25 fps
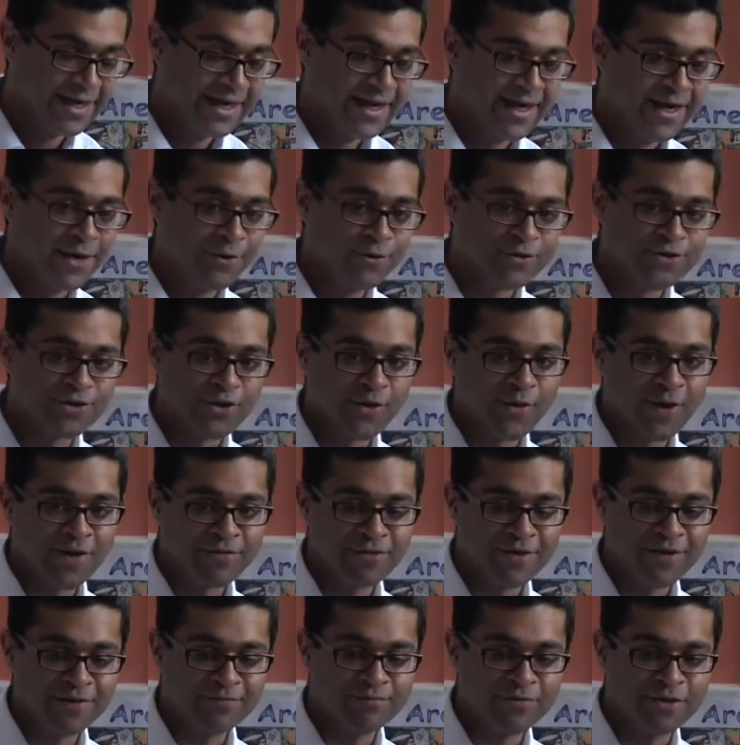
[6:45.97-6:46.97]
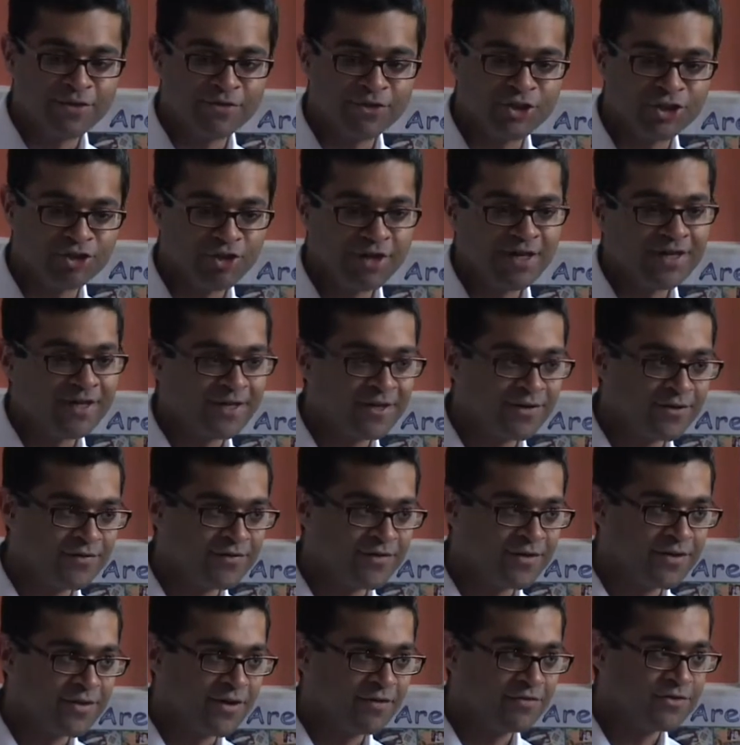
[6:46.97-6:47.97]
And also, I think the training
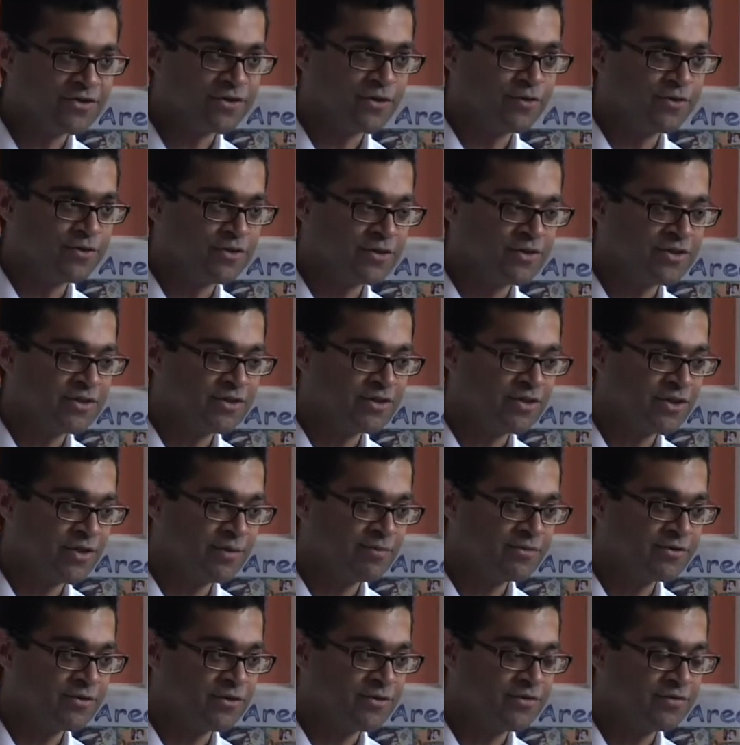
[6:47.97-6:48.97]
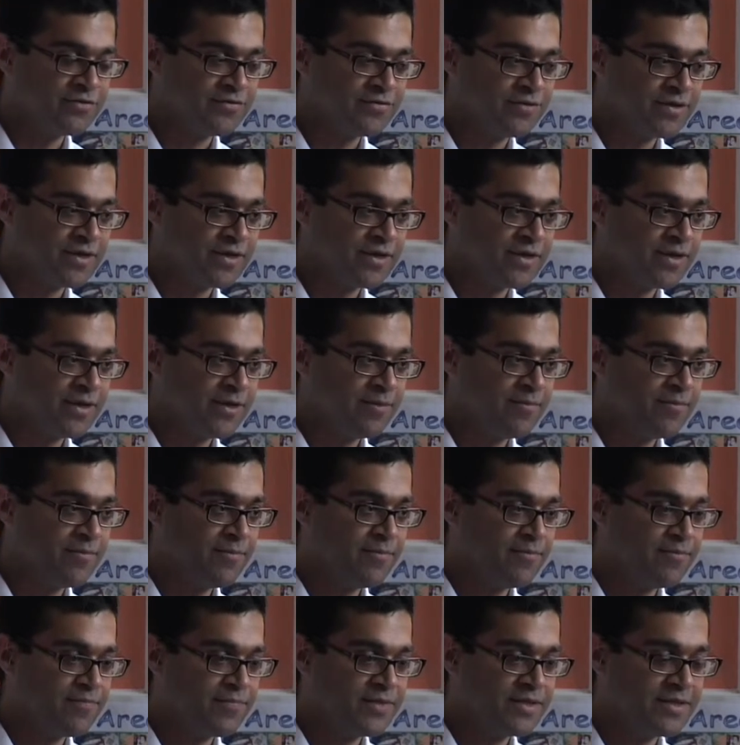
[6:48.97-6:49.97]
of soldiers in terms of
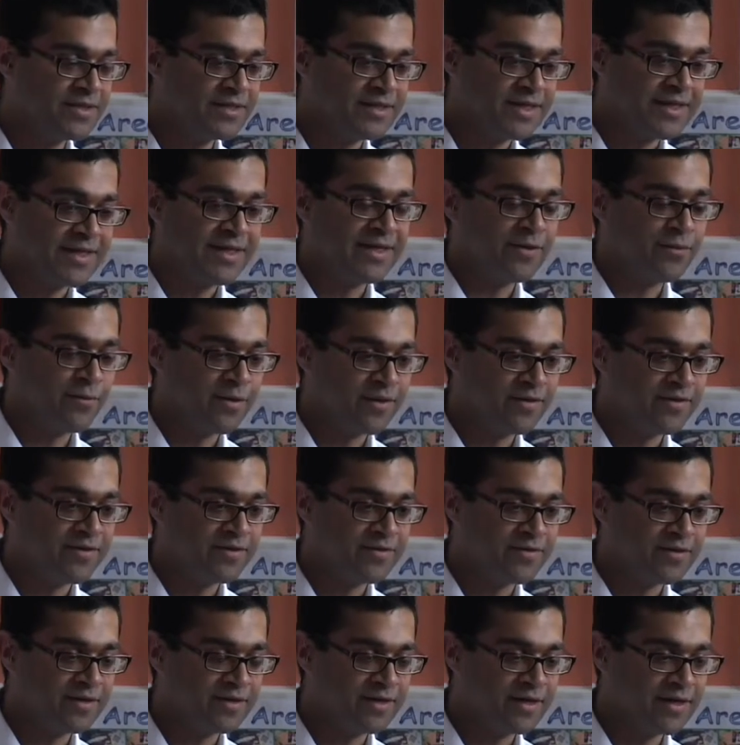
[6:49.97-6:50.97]
dealing with